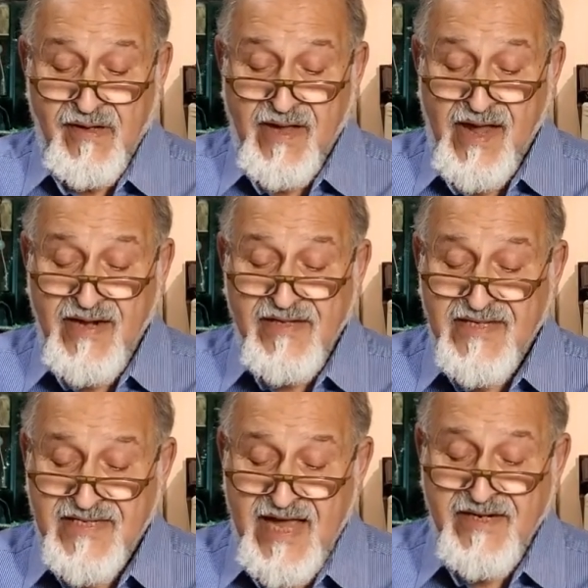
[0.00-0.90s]
In a
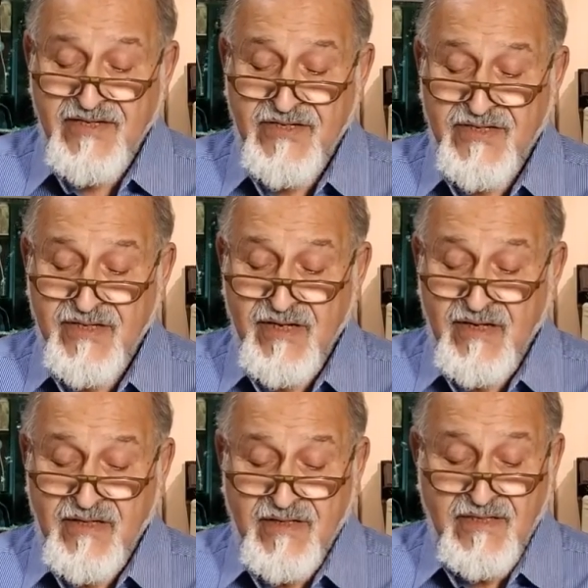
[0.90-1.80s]
sense,
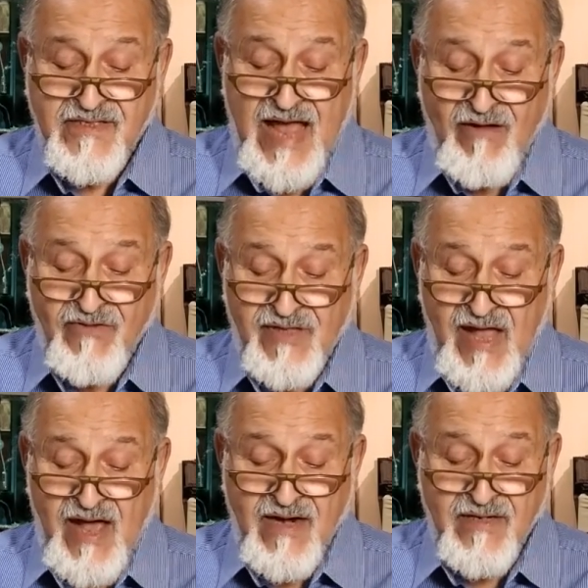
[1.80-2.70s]
the
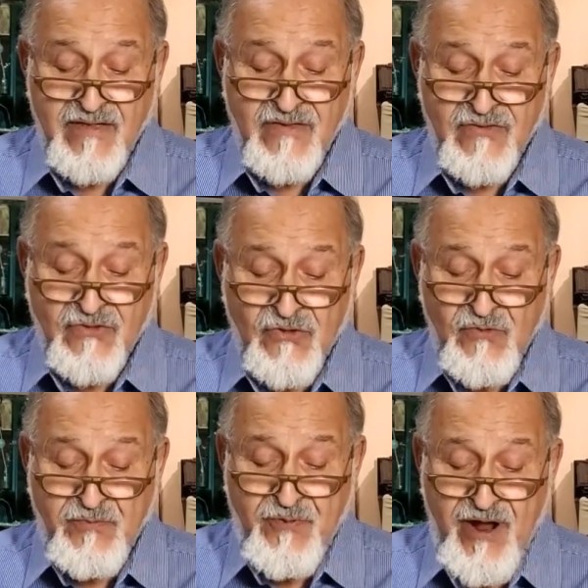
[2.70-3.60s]
Zautar,
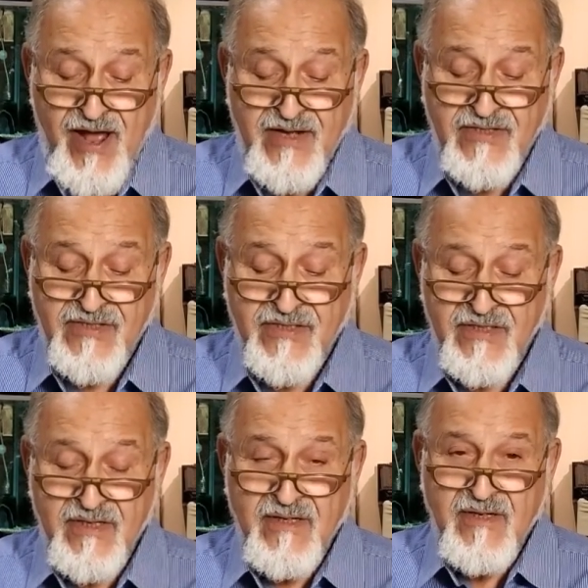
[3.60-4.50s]
through prayers,
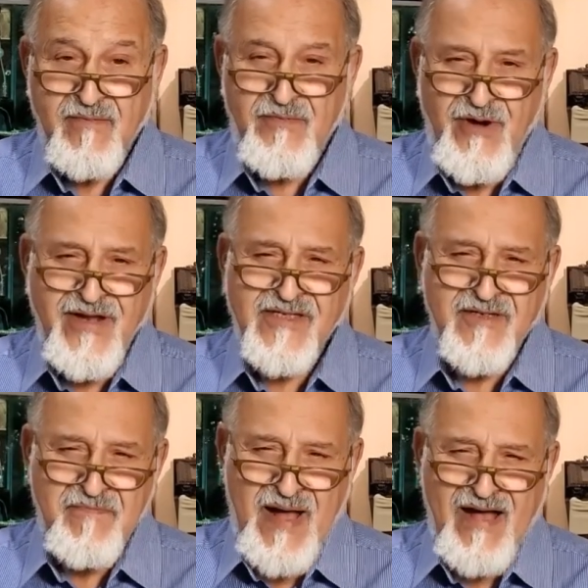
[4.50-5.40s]
brings
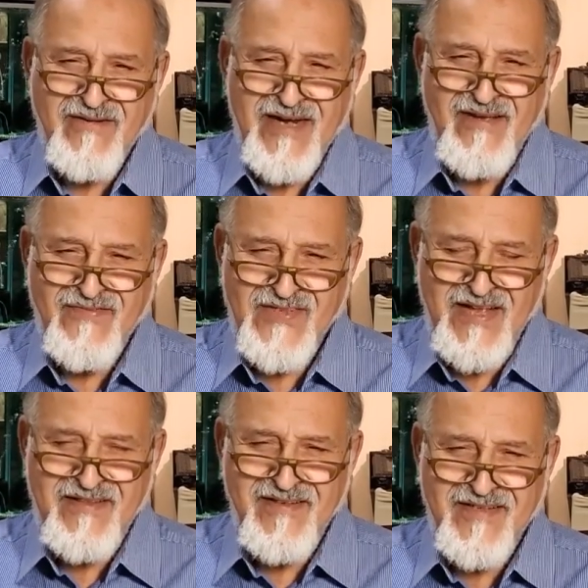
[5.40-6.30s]
about, I've
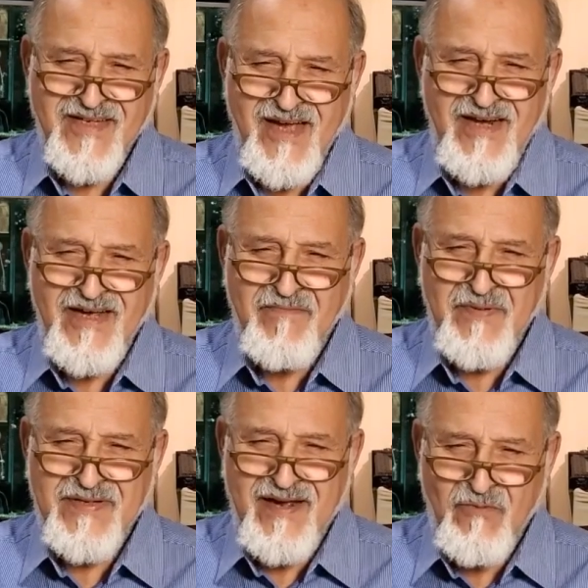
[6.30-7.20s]
said this earlier,
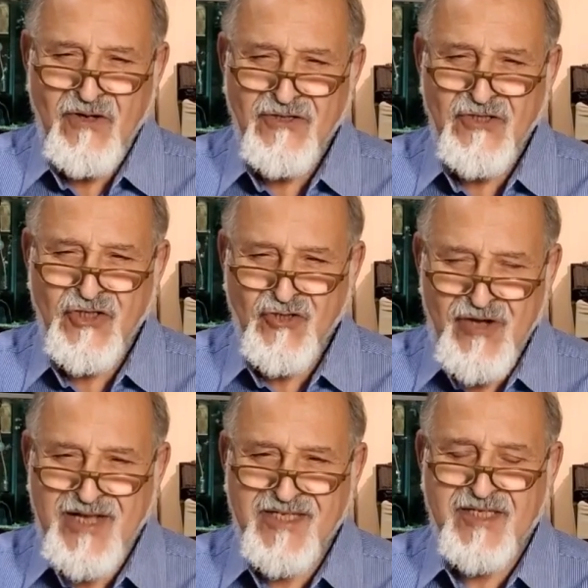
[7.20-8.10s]
but I want to
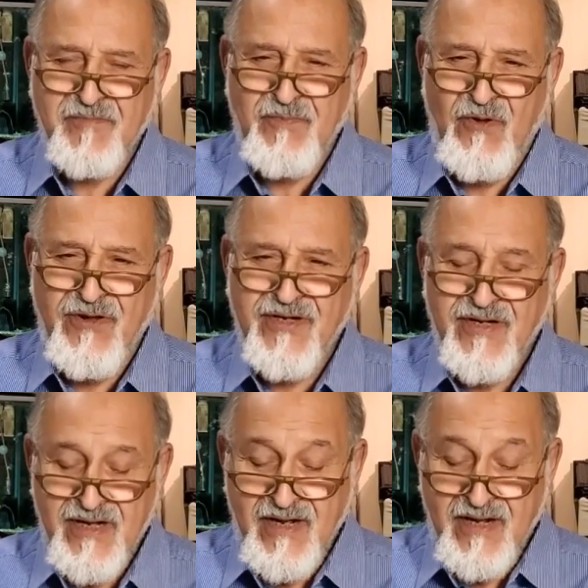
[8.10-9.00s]
stress the point,
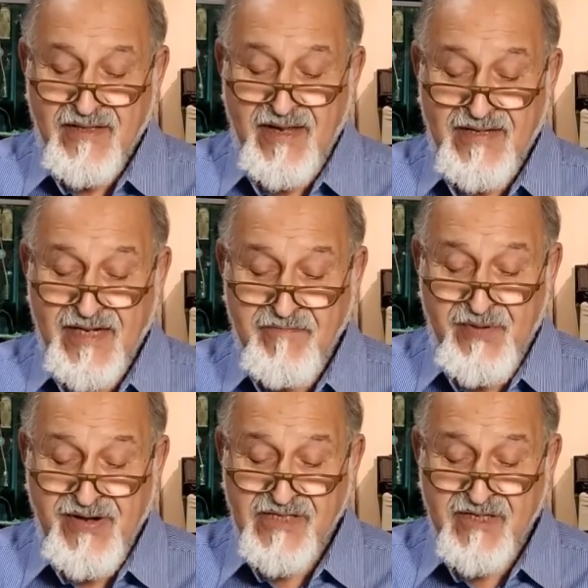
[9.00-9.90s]
that he
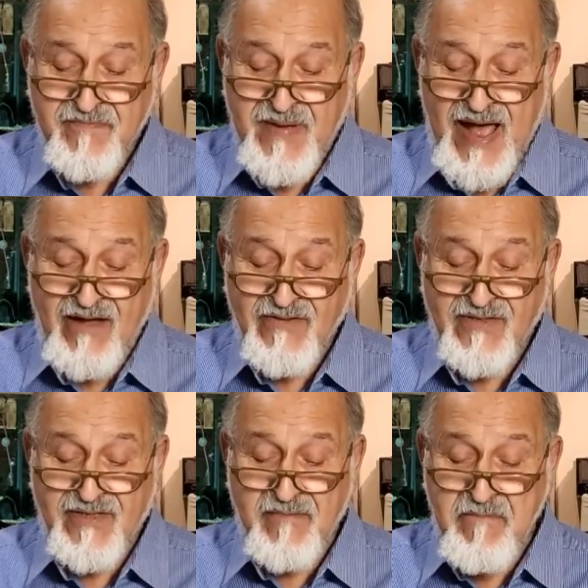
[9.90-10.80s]
brings
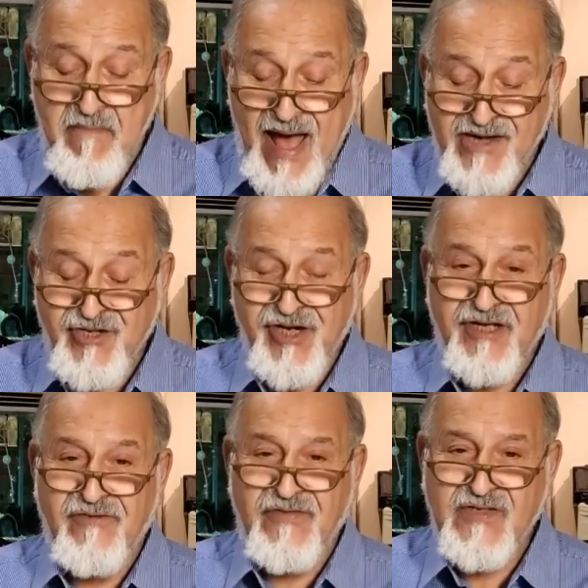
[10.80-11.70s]
about the
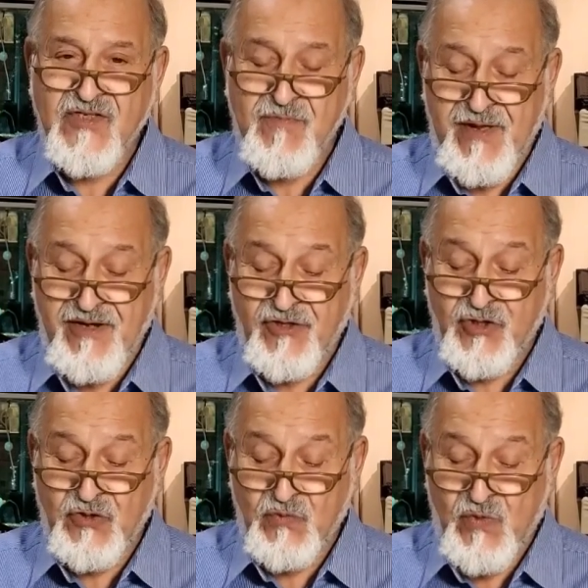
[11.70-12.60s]
magic of the
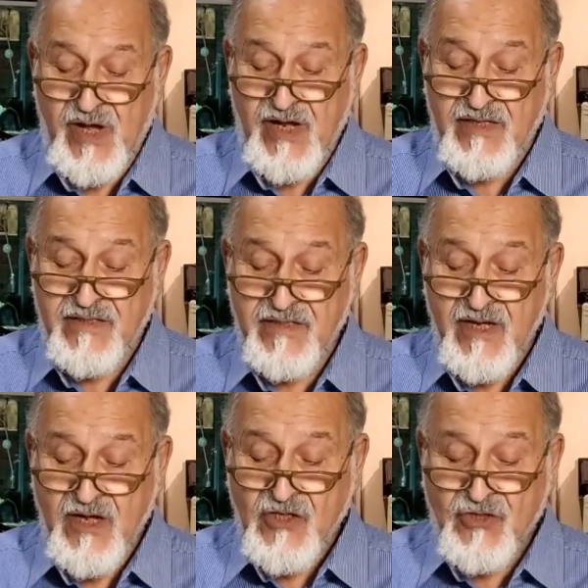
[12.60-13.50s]
spiritual world
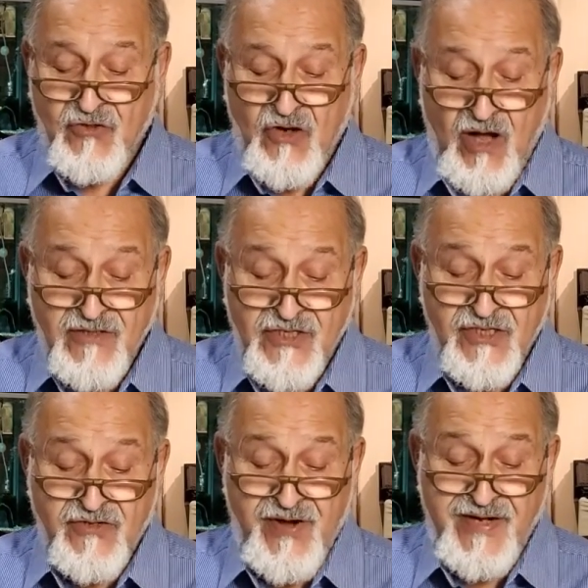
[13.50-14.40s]
to
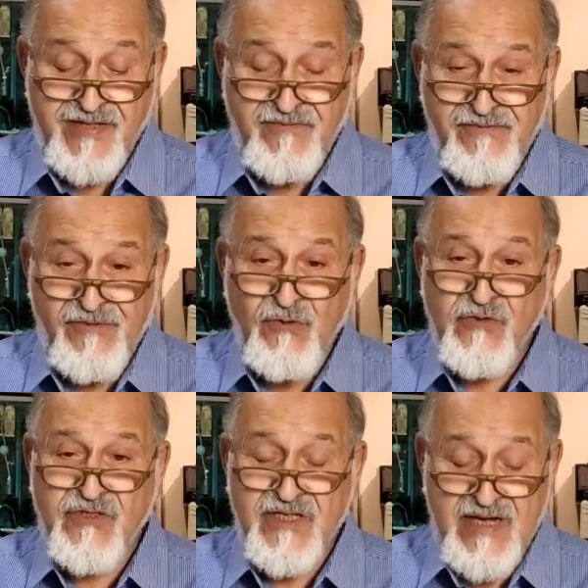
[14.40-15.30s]
consecrate the
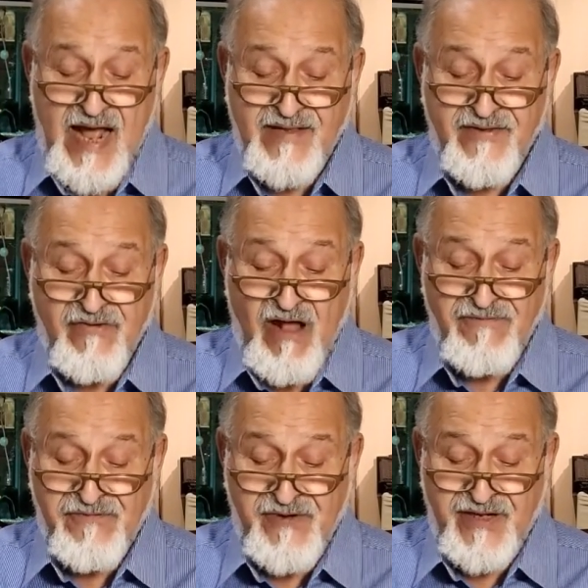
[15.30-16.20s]
fruits and other
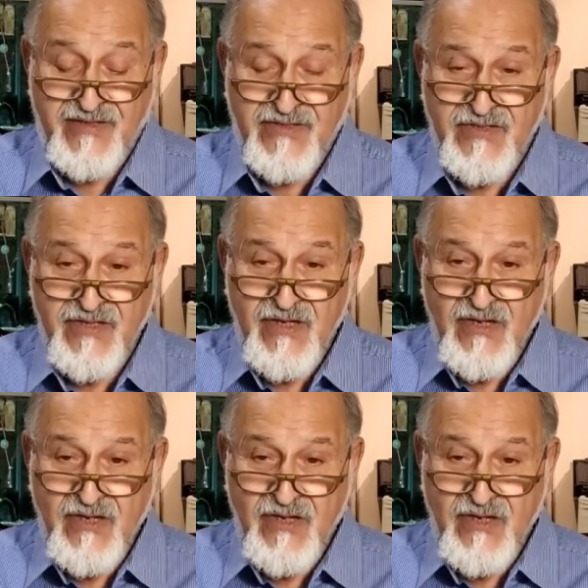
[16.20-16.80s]
offerings.